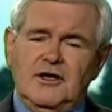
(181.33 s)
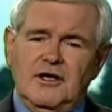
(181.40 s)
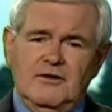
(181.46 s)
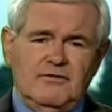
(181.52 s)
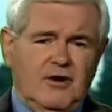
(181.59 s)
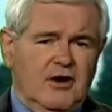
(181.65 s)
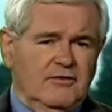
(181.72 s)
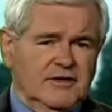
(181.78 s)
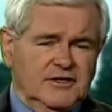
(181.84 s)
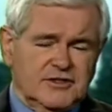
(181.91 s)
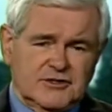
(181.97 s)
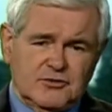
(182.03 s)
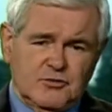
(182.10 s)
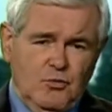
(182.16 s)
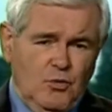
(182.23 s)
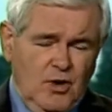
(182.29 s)
involving
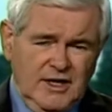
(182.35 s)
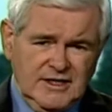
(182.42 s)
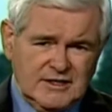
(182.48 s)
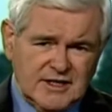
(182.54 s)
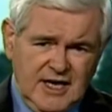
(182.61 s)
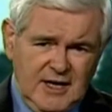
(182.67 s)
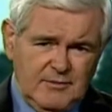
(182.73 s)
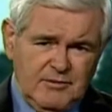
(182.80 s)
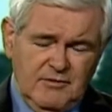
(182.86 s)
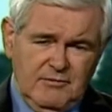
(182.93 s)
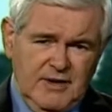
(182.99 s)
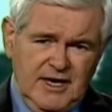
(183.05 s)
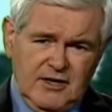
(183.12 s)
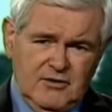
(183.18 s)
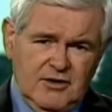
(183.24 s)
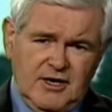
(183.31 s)
just one type of
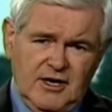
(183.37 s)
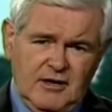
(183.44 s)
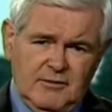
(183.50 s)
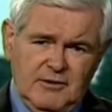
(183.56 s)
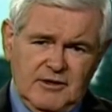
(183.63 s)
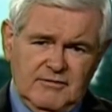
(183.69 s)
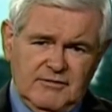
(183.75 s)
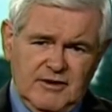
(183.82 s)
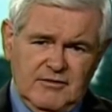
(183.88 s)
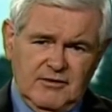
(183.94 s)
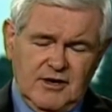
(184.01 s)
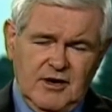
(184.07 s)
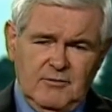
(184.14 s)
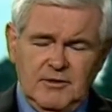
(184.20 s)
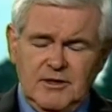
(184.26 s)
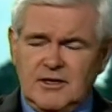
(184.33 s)
medical care by the federal
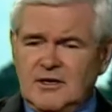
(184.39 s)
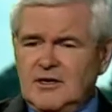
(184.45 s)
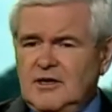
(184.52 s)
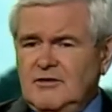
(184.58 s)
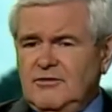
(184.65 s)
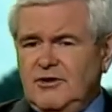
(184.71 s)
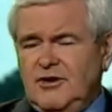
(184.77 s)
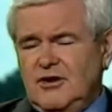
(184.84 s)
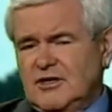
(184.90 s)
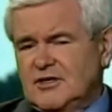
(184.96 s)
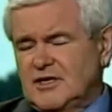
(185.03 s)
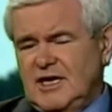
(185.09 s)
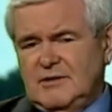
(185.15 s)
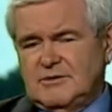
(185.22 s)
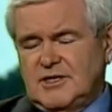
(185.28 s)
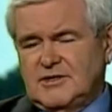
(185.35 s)
government. The New York
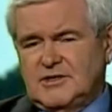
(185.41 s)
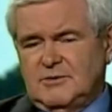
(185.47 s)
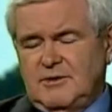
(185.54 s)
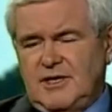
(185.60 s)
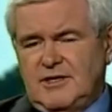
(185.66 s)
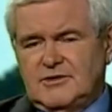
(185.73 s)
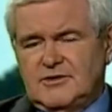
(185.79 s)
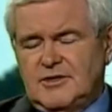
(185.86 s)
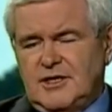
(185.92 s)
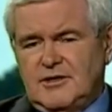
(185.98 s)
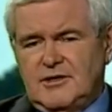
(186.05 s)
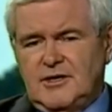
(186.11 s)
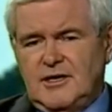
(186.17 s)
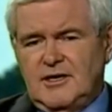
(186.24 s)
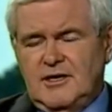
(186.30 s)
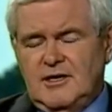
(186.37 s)
Times estimates that
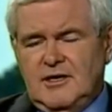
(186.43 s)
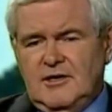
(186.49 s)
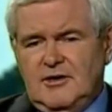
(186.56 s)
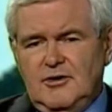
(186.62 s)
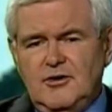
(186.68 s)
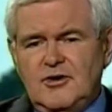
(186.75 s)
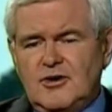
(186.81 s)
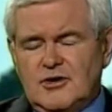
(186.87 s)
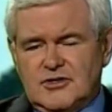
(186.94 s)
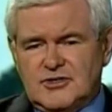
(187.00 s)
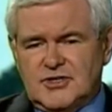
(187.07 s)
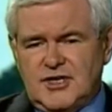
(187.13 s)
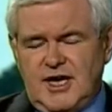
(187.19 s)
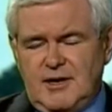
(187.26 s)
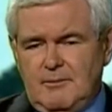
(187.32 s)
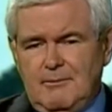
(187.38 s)
the New York
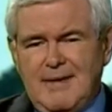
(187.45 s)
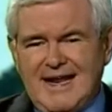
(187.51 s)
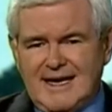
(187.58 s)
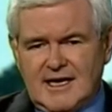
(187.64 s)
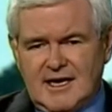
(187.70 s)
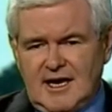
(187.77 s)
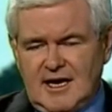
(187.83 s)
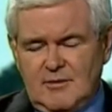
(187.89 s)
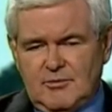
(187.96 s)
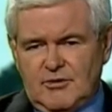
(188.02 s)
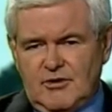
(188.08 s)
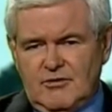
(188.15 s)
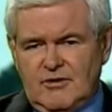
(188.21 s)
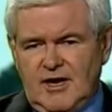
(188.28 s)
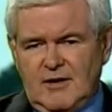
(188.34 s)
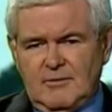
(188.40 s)
State Medicaid
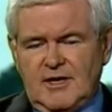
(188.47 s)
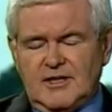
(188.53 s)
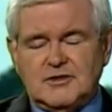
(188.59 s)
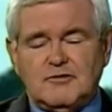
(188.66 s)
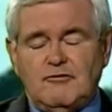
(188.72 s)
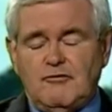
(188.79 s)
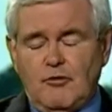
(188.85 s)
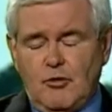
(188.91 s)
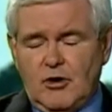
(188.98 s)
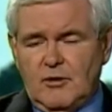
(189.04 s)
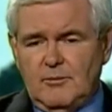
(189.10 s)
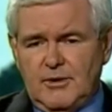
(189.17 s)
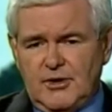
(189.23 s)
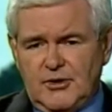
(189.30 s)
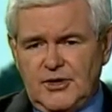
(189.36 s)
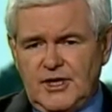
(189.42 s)
program has $4
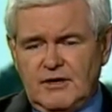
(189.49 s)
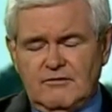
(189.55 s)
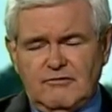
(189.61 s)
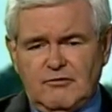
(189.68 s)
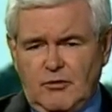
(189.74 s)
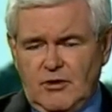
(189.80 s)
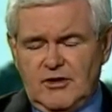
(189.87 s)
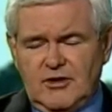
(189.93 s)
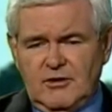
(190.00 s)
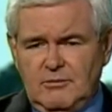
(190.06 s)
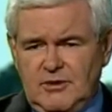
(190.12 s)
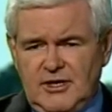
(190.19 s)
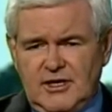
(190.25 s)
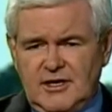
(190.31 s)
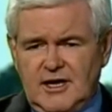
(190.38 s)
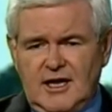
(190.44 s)

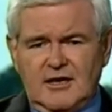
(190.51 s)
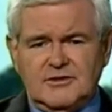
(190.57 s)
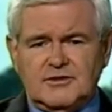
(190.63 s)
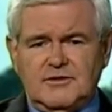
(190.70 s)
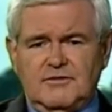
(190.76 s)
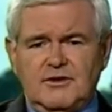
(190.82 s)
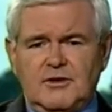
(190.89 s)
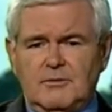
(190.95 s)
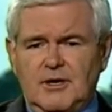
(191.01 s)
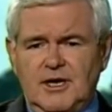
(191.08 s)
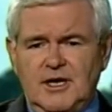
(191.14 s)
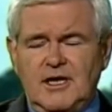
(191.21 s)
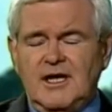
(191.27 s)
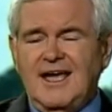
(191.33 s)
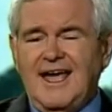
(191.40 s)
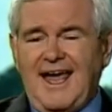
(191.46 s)
million of your
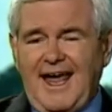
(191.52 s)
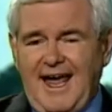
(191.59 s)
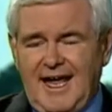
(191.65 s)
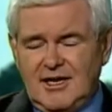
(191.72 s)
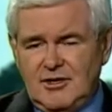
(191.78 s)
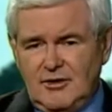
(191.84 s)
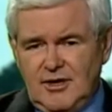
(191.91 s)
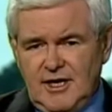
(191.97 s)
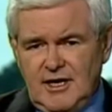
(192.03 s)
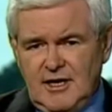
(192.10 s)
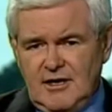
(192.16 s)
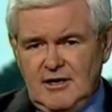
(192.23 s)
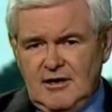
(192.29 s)
money annually